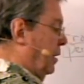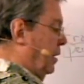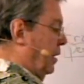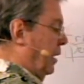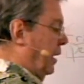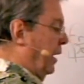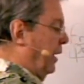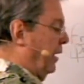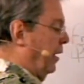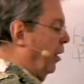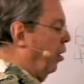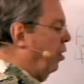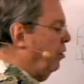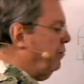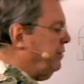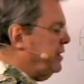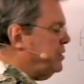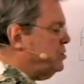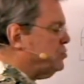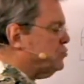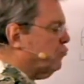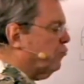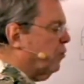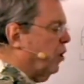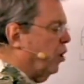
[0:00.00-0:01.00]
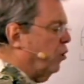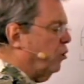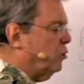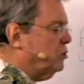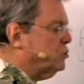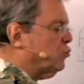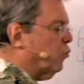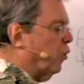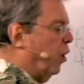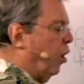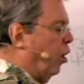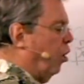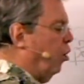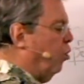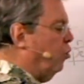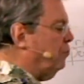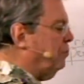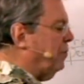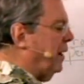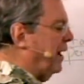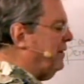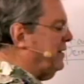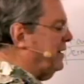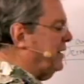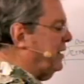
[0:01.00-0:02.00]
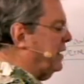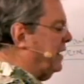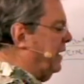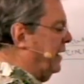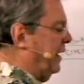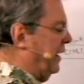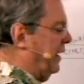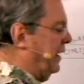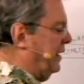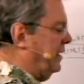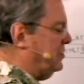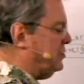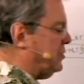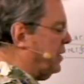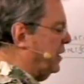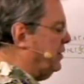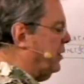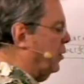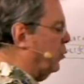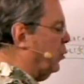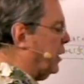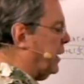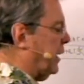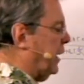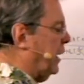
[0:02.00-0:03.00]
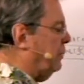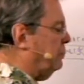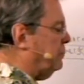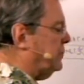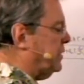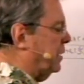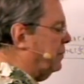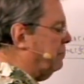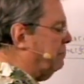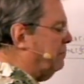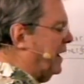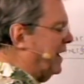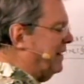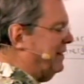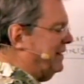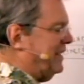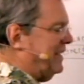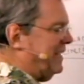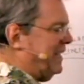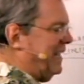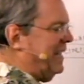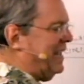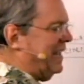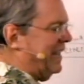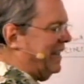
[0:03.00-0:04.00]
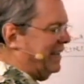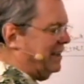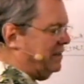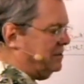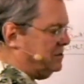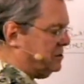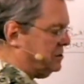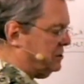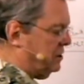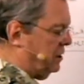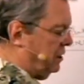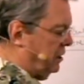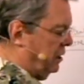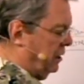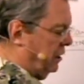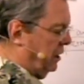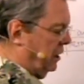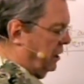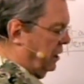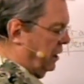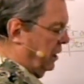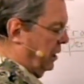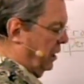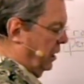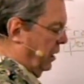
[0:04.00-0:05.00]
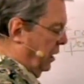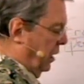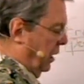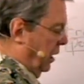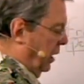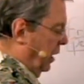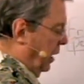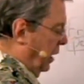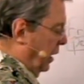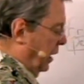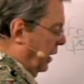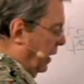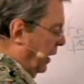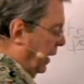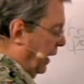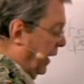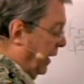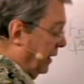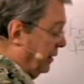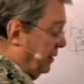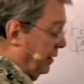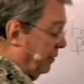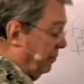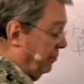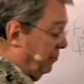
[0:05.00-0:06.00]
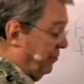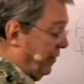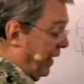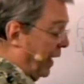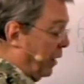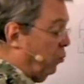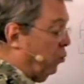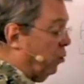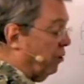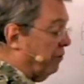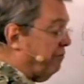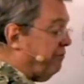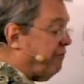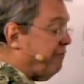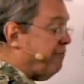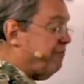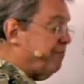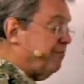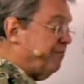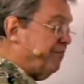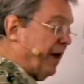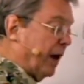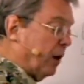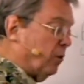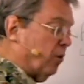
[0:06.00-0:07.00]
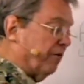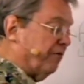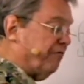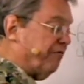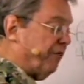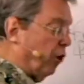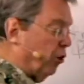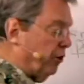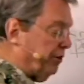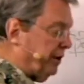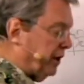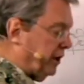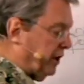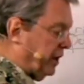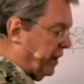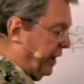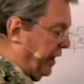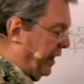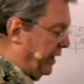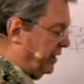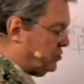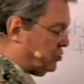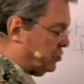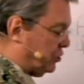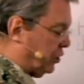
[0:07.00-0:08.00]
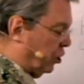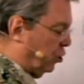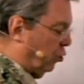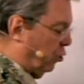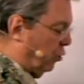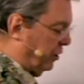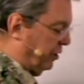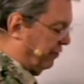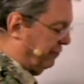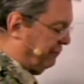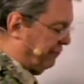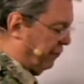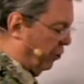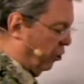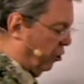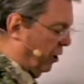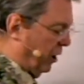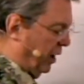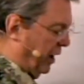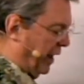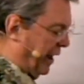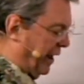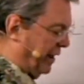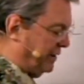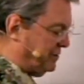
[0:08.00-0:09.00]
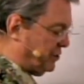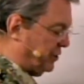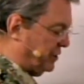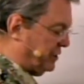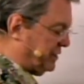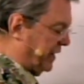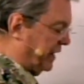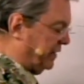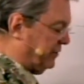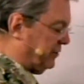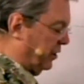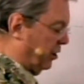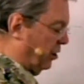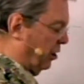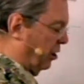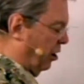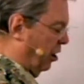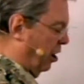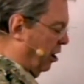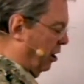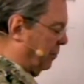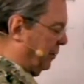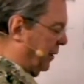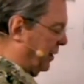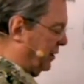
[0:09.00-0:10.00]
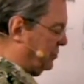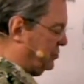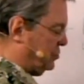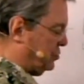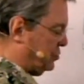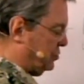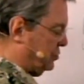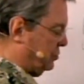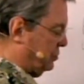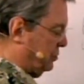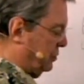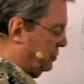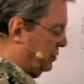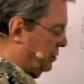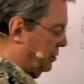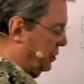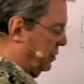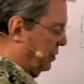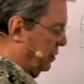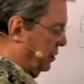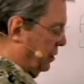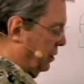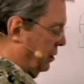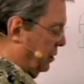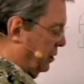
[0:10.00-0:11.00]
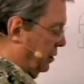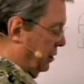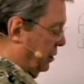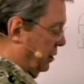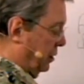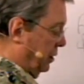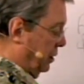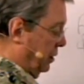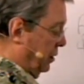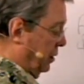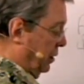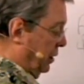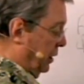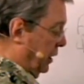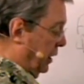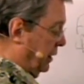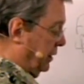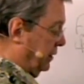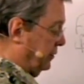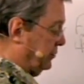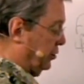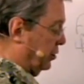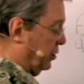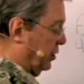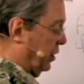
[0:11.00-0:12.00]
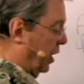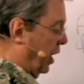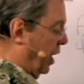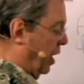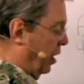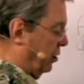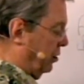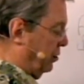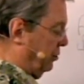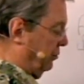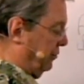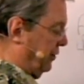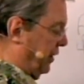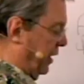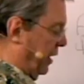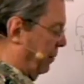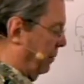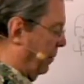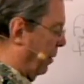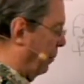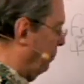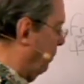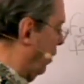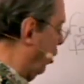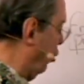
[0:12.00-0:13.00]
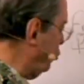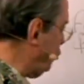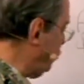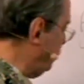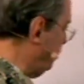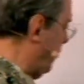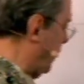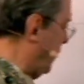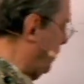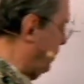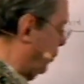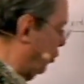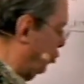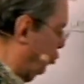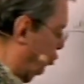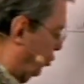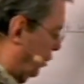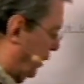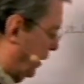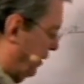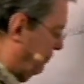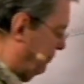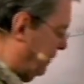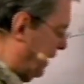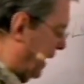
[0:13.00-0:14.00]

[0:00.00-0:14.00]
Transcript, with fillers: and all these roads were owned by the kings, and they were kept up by the kings. And they were for the kings to go into foreign lands and take their armies and to conquer them. Most people who lived